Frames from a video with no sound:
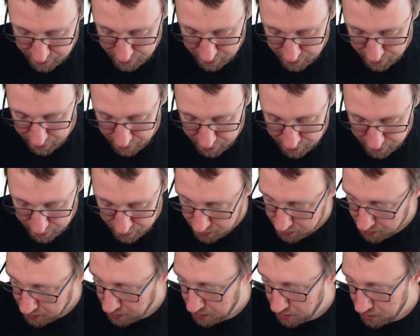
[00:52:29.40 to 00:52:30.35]
the
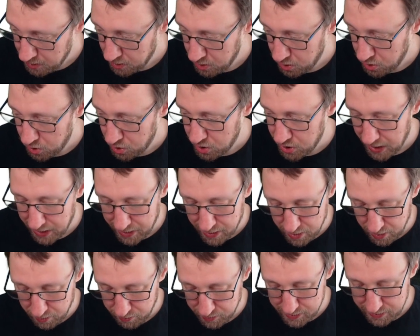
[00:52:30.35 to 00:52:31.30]
check
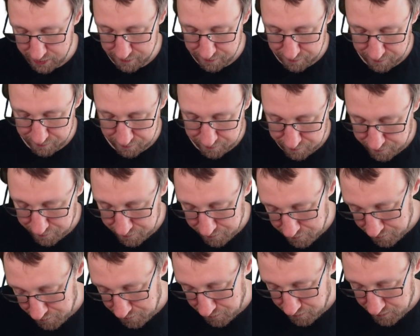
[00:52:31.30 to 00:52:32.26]
nodes.
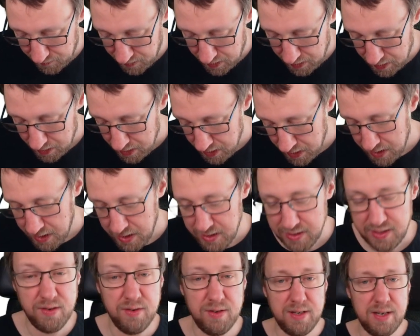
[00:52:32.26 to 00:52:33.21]

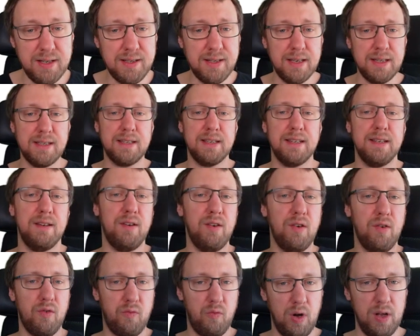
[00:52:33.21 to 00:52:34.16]
So this is
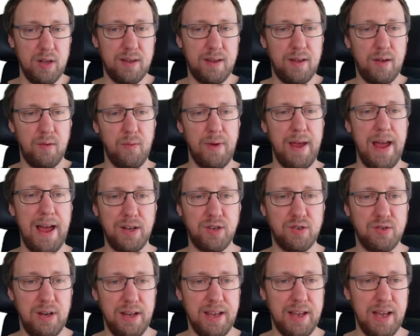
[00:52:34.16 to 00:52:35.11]
what we
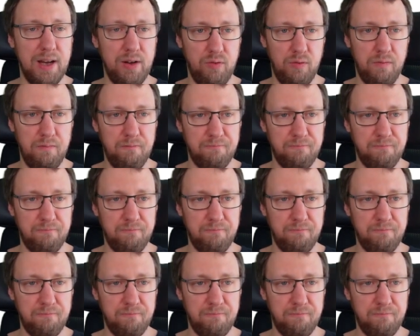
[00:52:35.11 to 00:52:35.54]
actually can do.